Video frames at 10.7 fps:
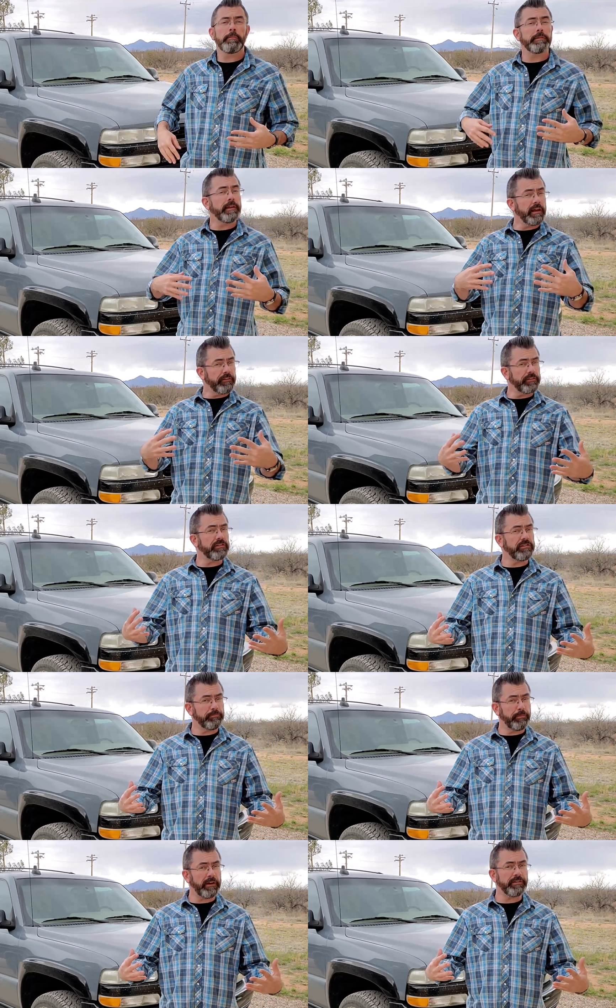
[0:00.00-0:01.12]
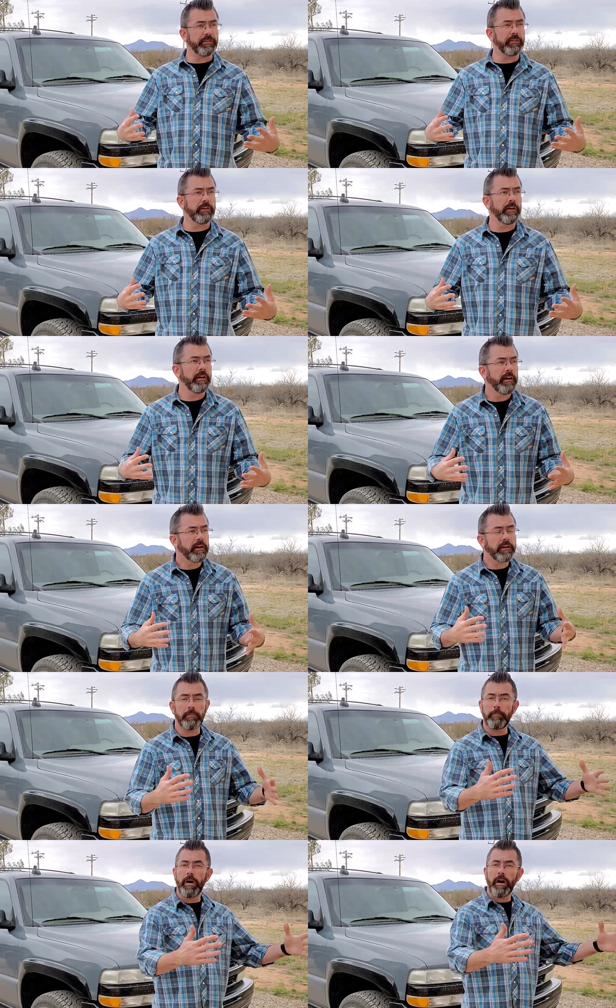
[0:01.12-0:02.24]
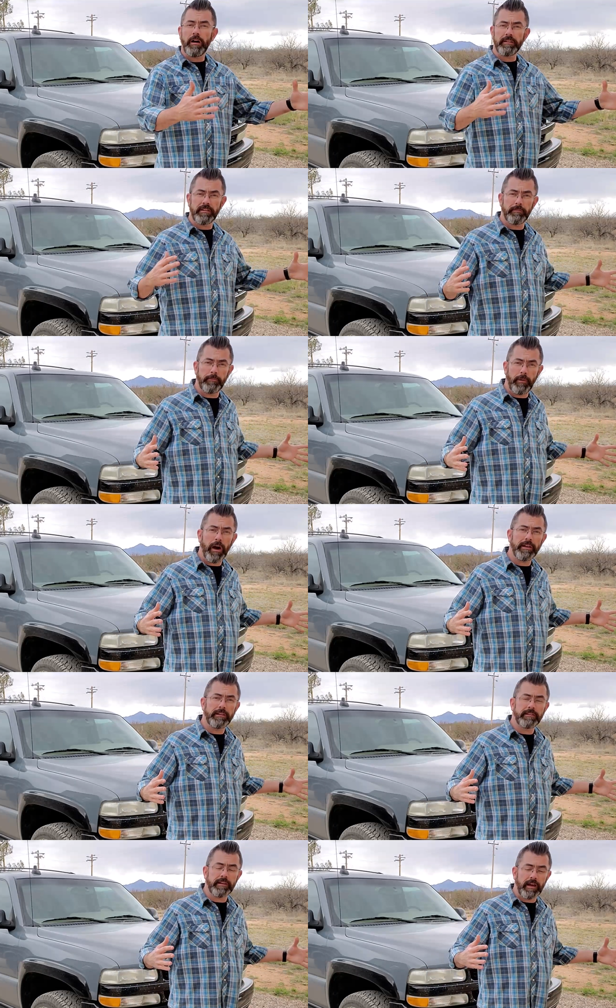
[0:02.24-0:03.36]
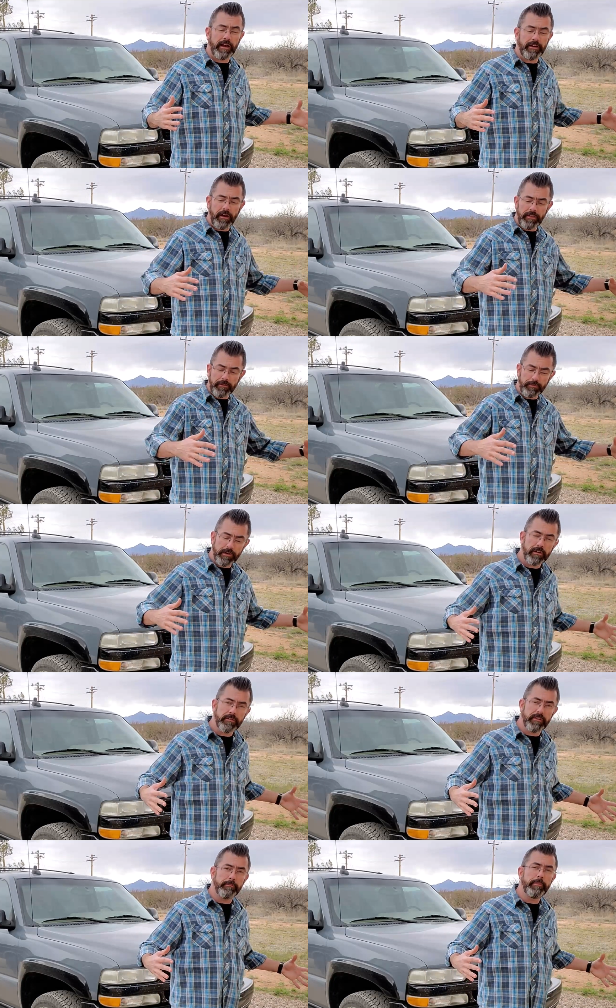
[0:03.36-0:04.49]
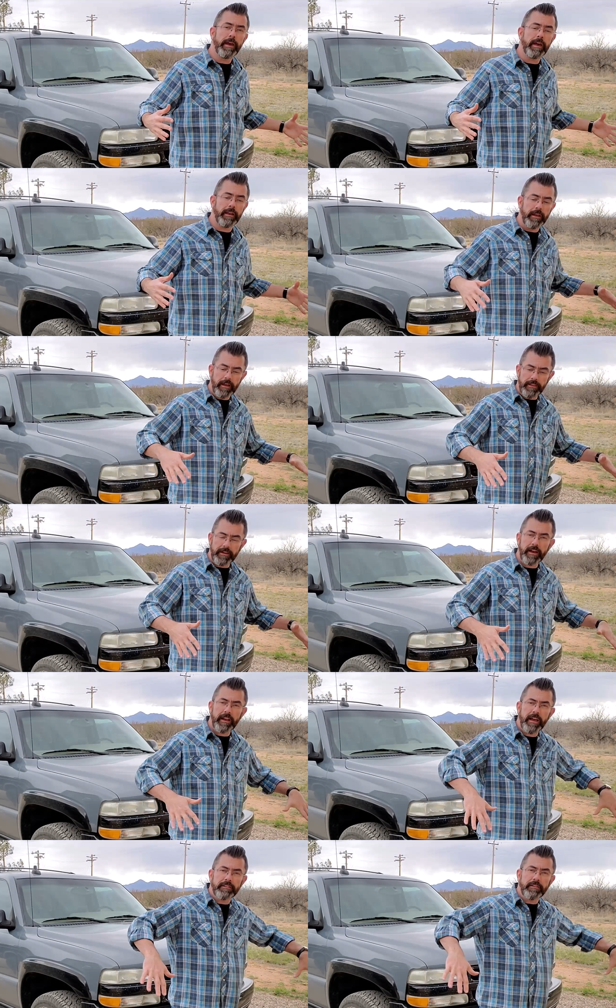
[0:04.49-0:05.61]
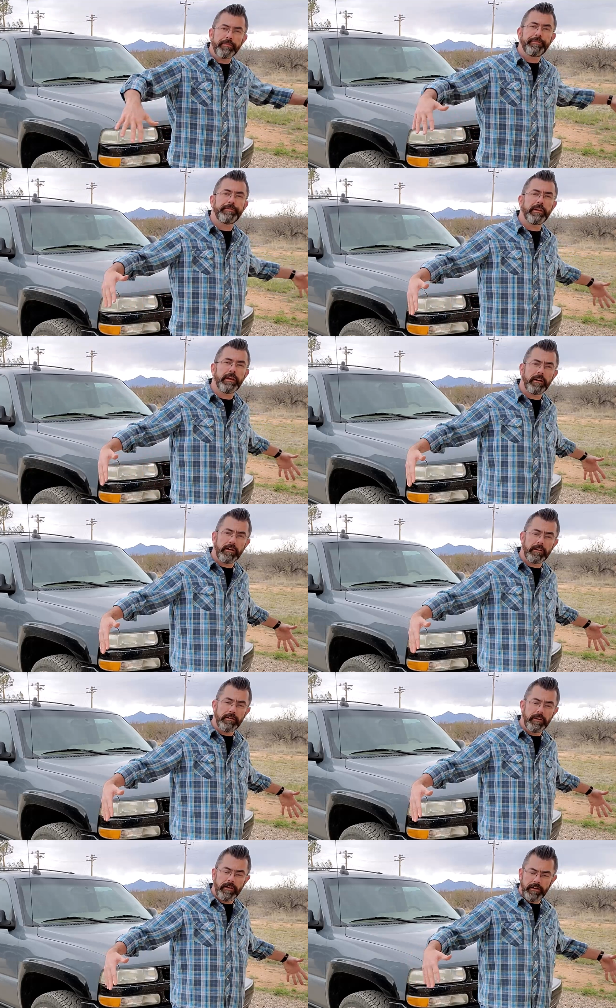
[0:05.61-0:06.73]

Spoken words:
but they have a special composite body side on the rear of the bed that kind of has a flared